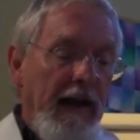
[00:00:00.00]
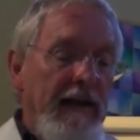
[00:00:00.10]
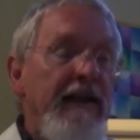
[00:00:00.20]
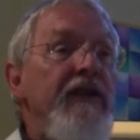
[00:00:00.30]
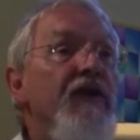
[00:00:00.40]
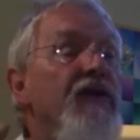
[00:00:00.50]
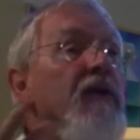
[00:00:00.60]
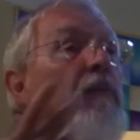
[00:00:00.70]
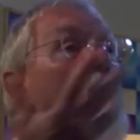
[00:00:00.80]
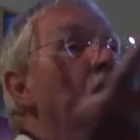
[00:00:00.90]
It leads us
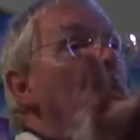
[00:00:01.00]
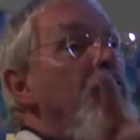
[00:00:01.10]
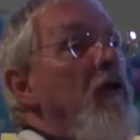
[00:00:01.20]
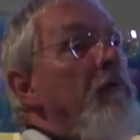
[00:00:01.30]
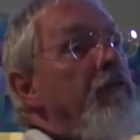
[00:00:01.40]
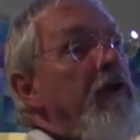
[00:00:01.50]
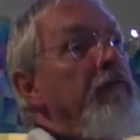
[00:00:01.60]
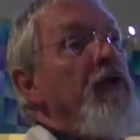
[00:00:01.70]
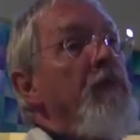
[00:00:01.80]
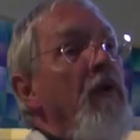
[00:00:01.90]
to more appropriate
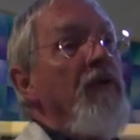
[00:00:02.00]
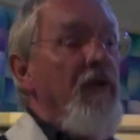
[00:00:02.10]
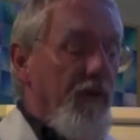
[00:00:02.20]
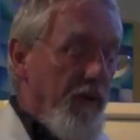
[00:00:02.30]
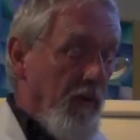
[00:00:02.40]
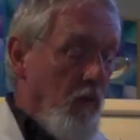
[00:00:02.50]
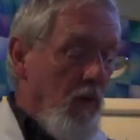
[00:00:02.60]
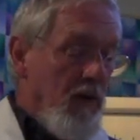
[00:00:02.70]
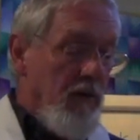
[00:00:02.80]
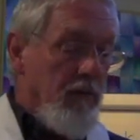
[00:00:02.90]
responses to the
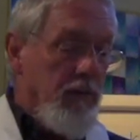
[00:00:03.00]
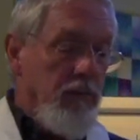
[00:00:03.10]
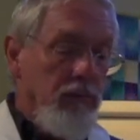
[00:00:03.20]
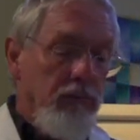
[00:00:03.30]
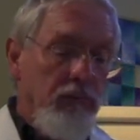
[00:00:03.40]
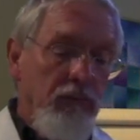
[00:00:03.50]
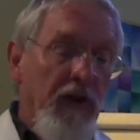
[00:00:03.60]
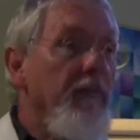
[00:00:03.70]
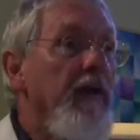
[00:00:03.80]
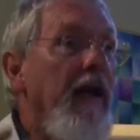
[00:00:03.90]
world.
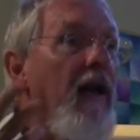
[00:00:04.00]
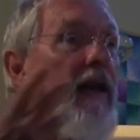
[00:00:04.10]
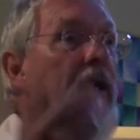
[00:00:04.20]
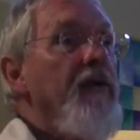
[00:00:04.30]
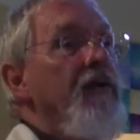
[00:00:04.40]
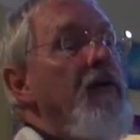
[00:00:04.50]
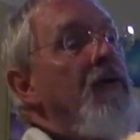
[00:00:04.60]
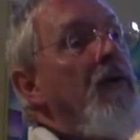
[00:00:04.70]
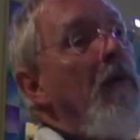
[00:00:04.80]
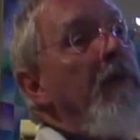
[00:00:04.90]
It allows us to
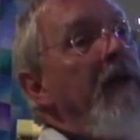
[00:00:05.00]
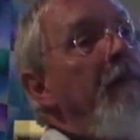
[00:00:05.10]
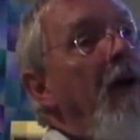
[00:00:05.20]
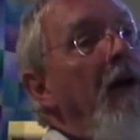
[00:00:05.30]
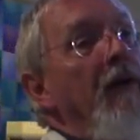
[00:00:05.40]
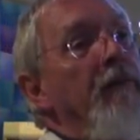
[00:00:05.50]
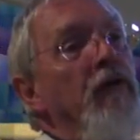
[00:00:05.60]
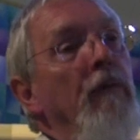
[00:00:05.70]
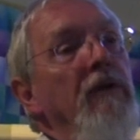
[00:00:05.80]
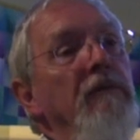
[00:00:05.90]
stop being part of the
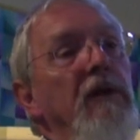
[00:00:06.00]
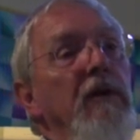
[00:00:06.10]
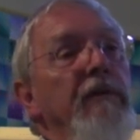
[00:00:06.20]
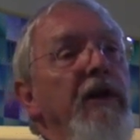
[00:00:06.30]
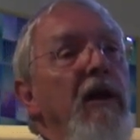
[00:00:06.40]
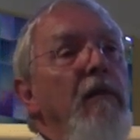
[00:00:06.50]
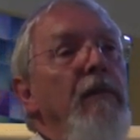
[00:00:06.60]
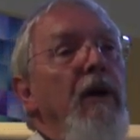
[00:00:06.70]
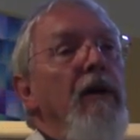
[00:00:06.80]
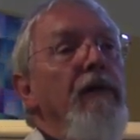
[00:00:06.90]
problem and become
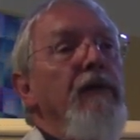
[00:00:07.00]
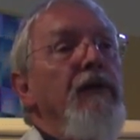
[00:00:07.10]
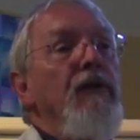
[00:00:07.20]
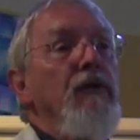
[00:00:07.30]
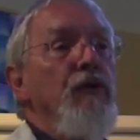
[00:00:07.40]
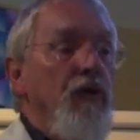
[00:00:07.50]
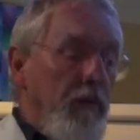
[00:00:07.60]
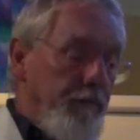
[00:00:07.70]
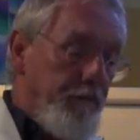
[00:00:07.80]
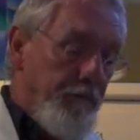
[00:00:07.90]
part of the solution.